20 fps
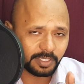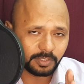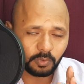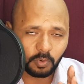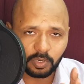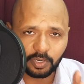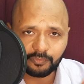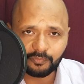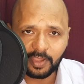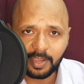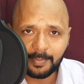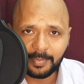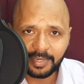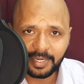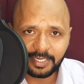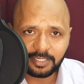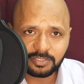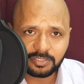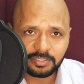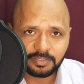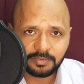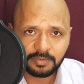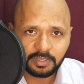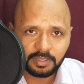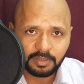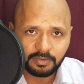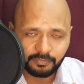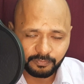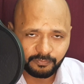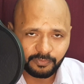the 25 minutes.
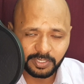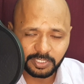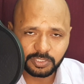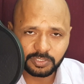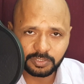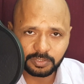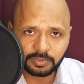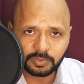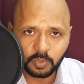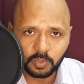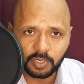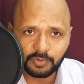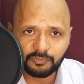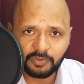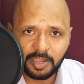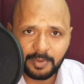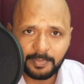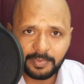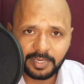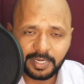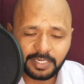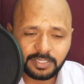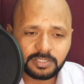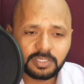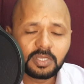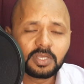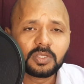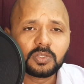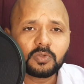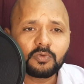First 25 minutes
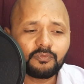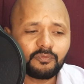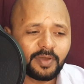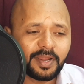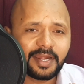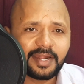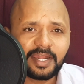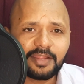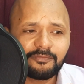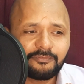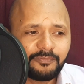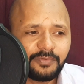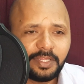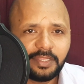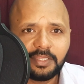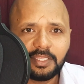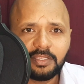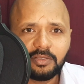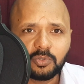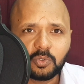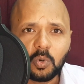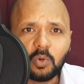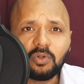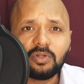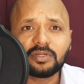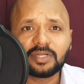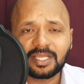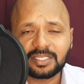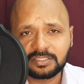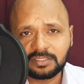you forget everything,
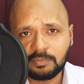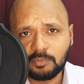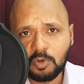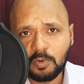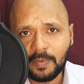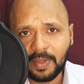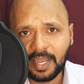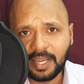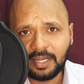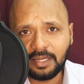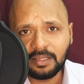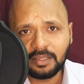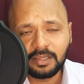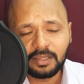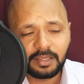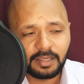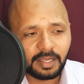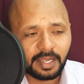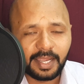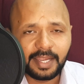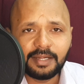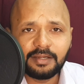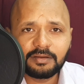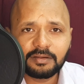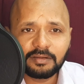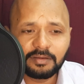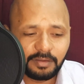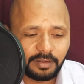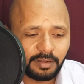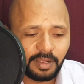don't touch the mobile, and
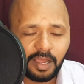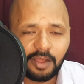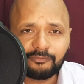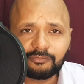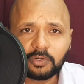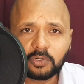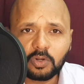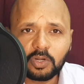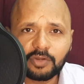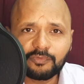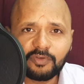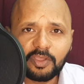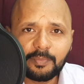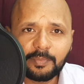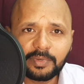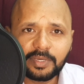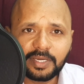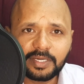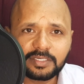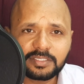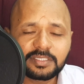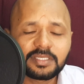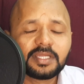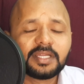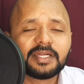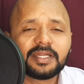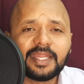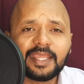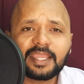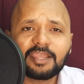after 25 minutes
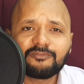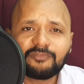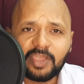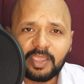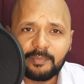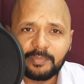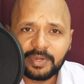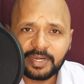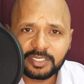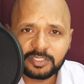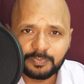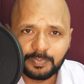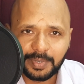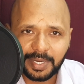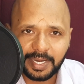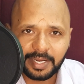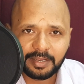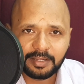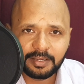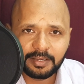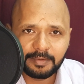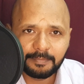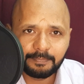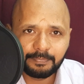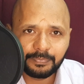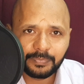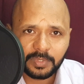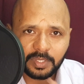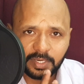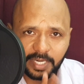take a 5 minutes break,
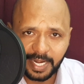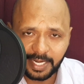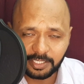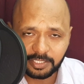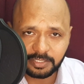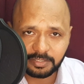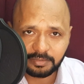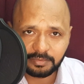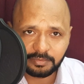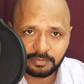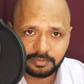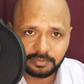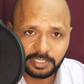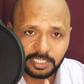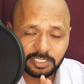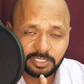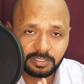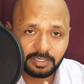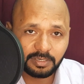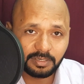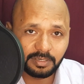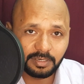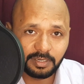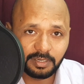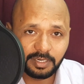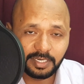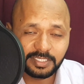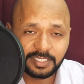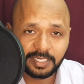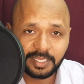right? Just
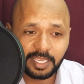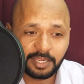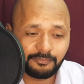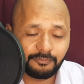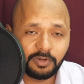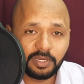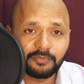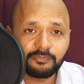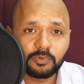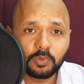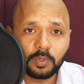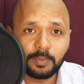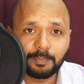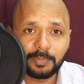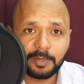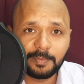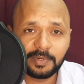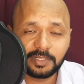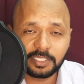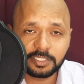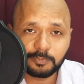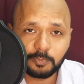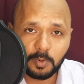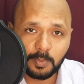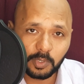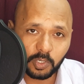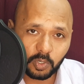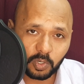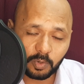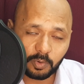listen carefully. If you implement this
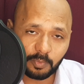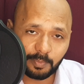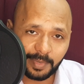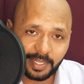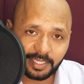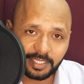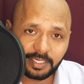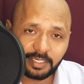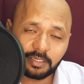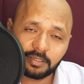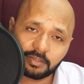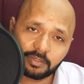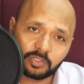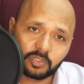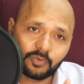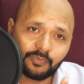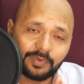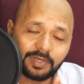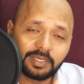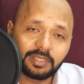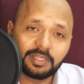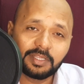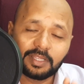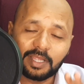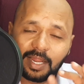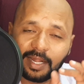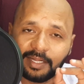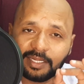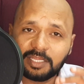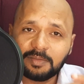Pomodoro method, you will
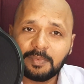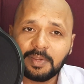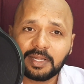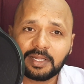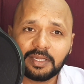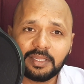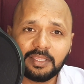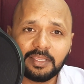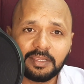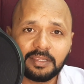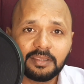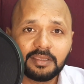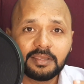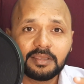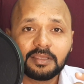ultimately